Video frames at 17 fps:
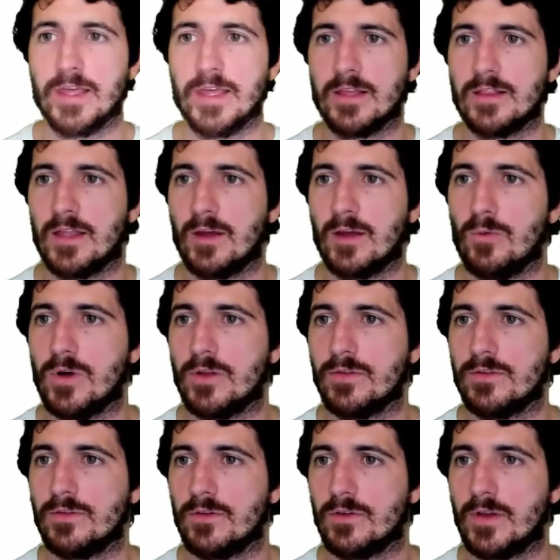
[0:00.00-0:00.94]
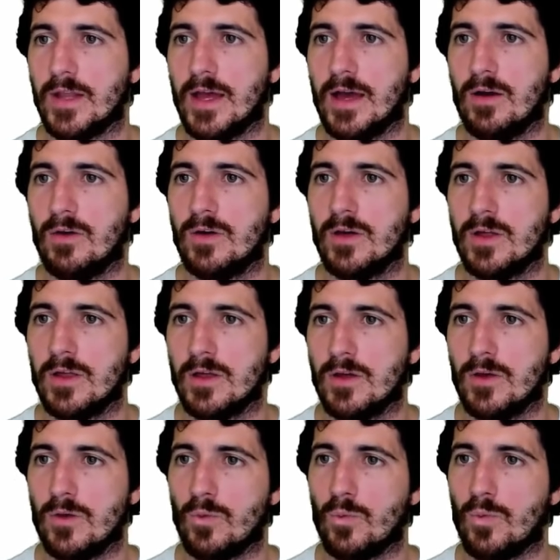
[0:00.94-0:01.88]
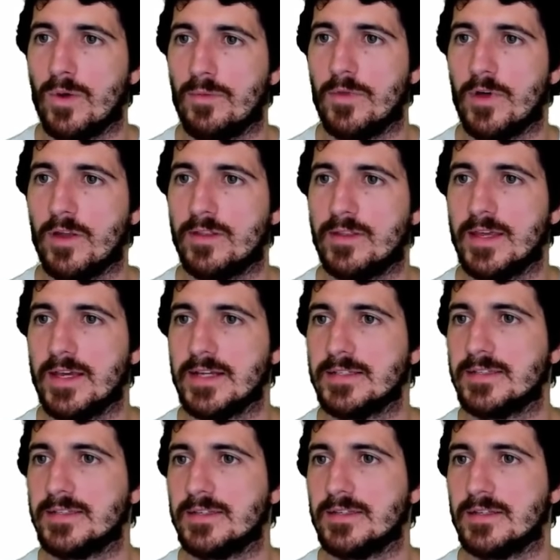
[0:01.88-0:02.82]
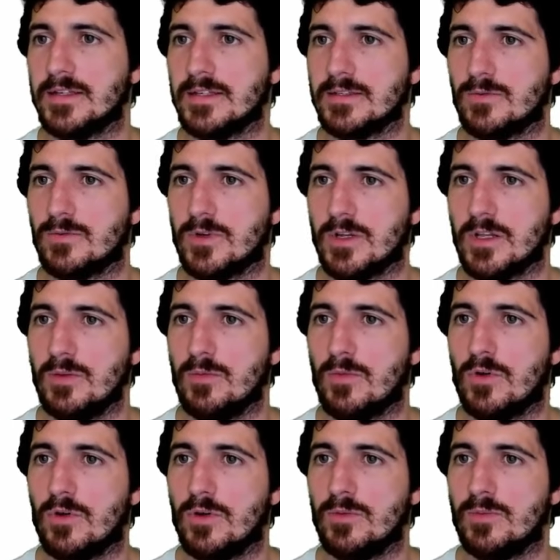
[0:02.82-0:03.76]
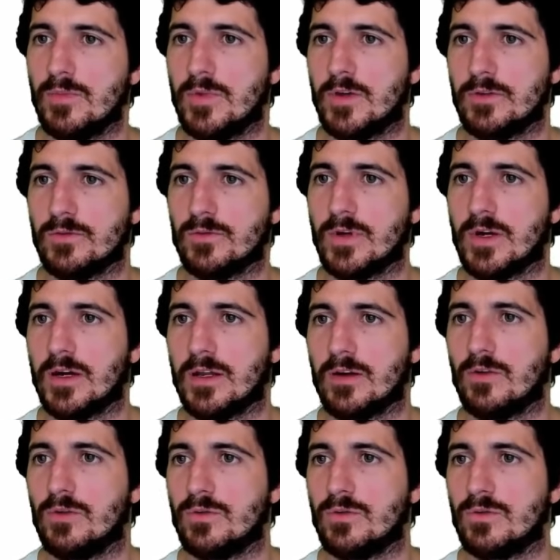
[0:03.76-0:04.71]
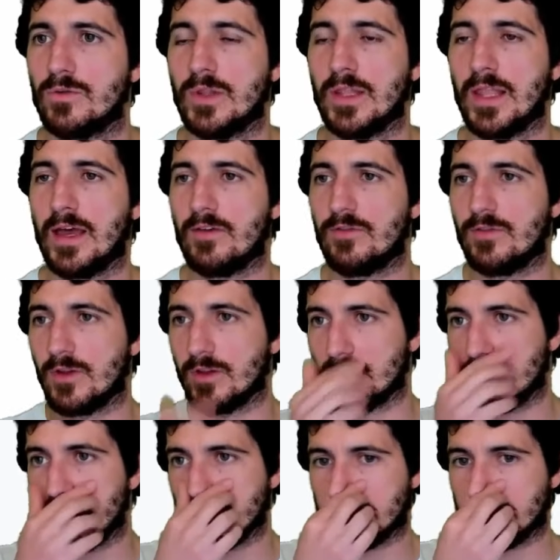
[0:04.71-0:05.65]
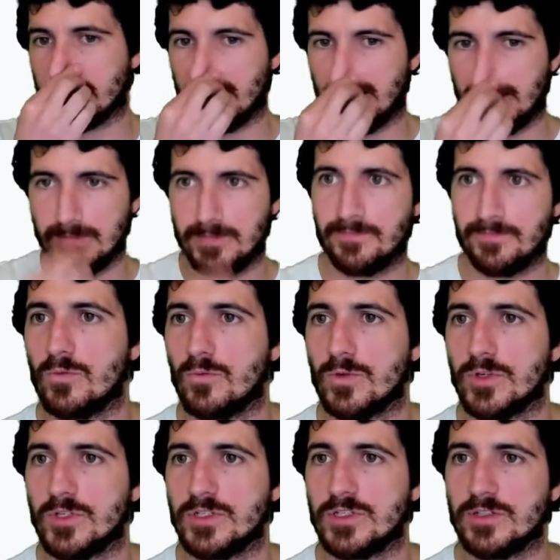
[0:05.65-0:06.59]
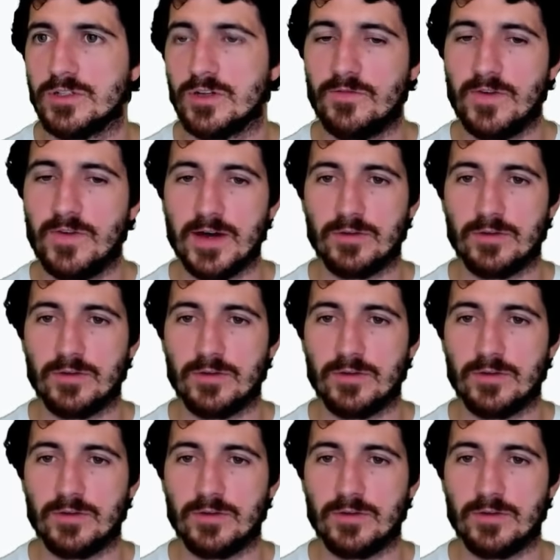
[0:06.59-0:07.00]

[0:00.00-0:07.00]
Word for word: the link that I want. So now web.test doesn't work anymore because we gotta go to live.test, which is not